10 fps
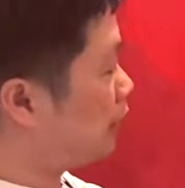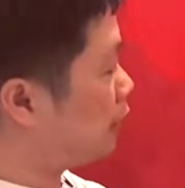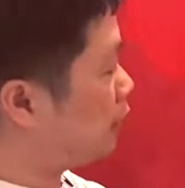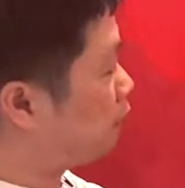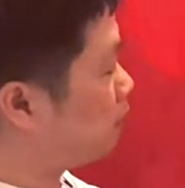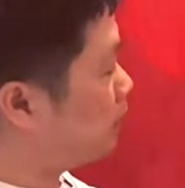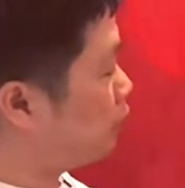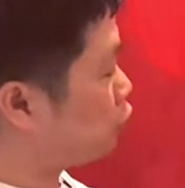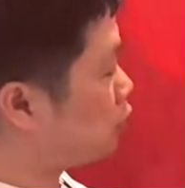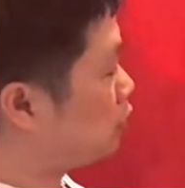and the
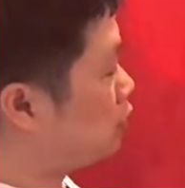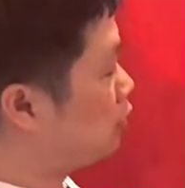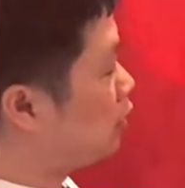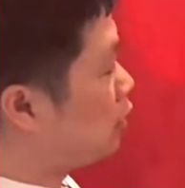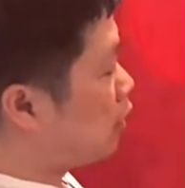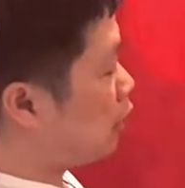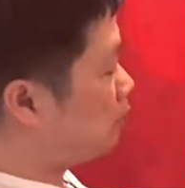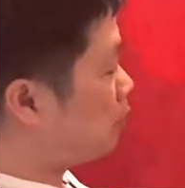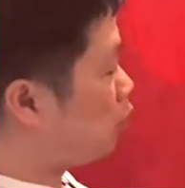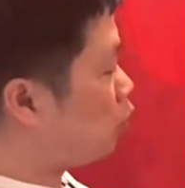information
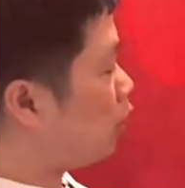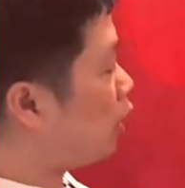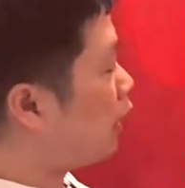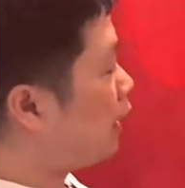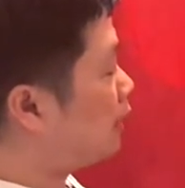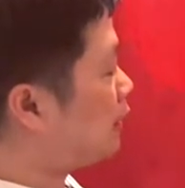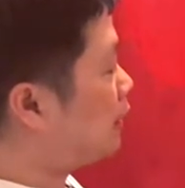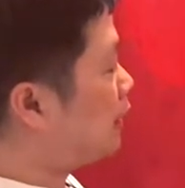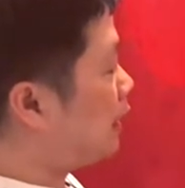of the wine